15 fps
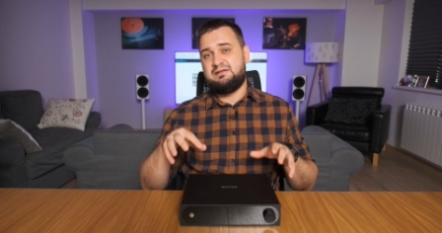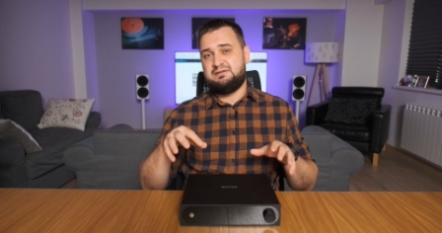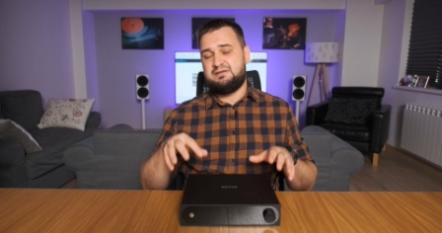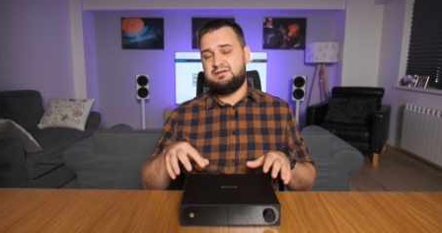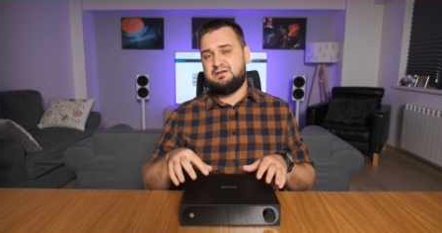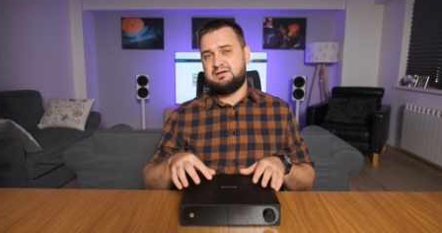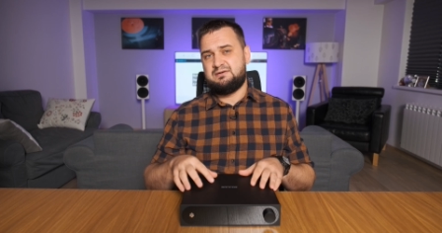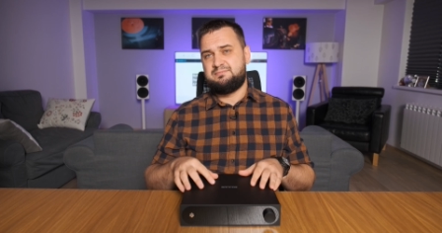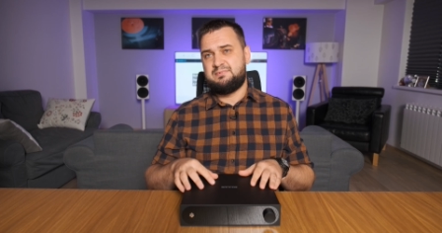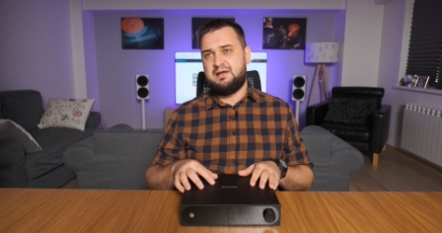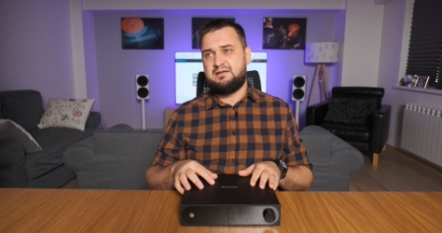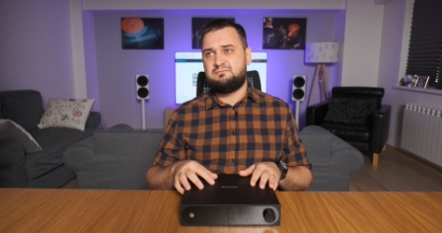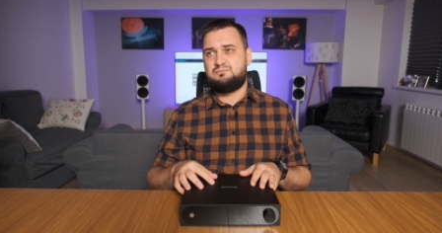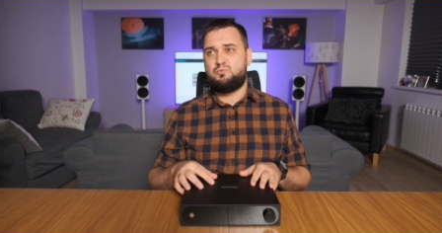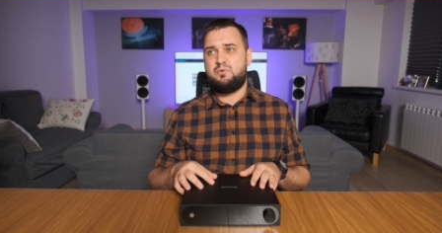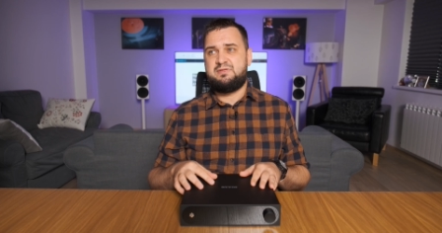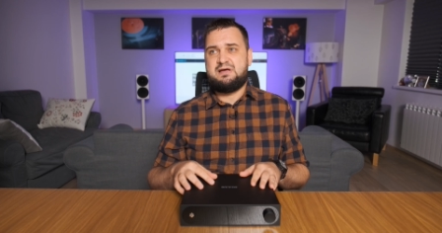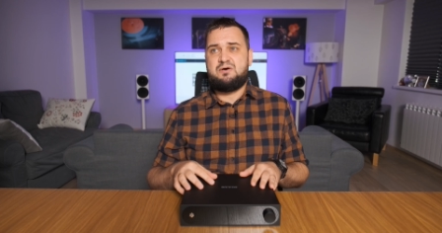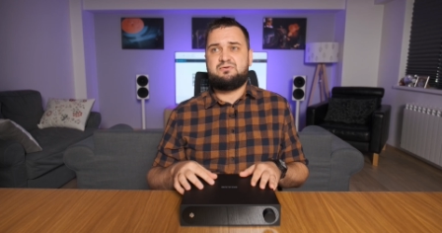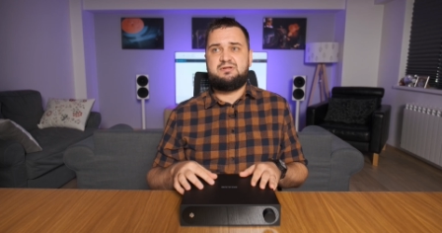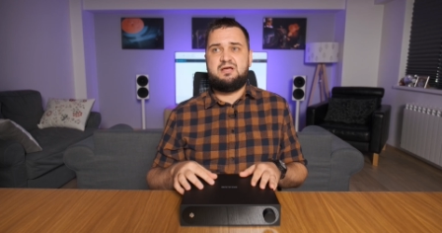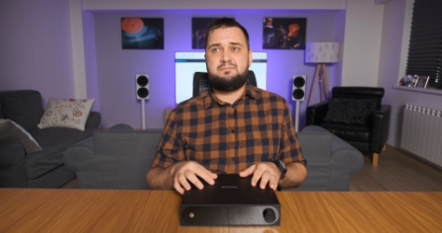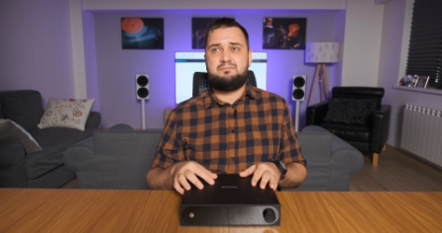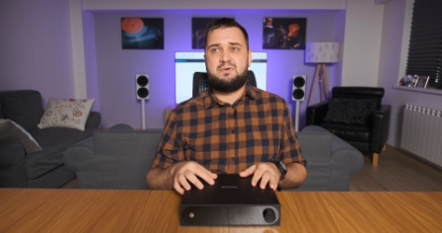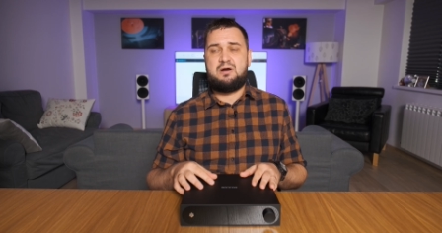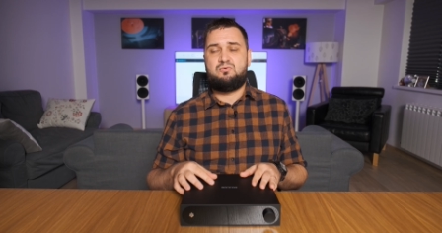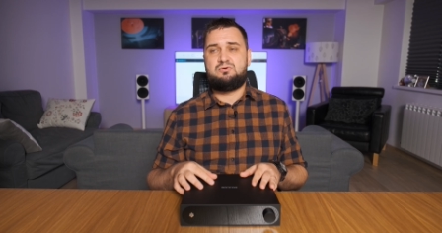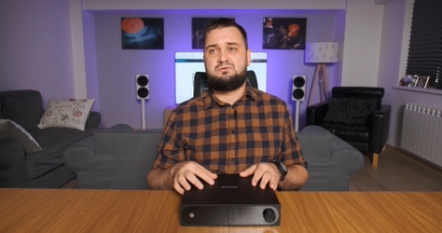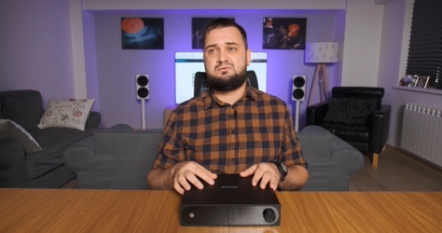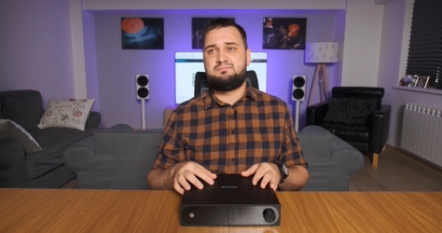in here, and without them I
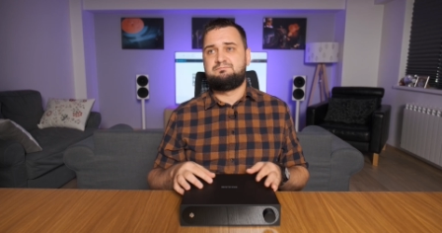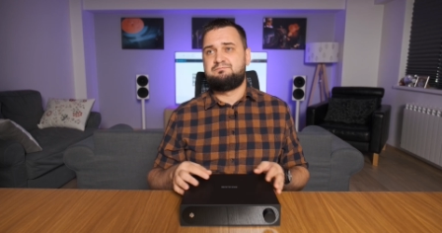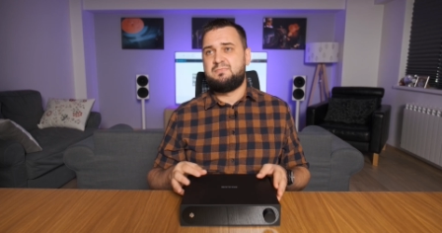would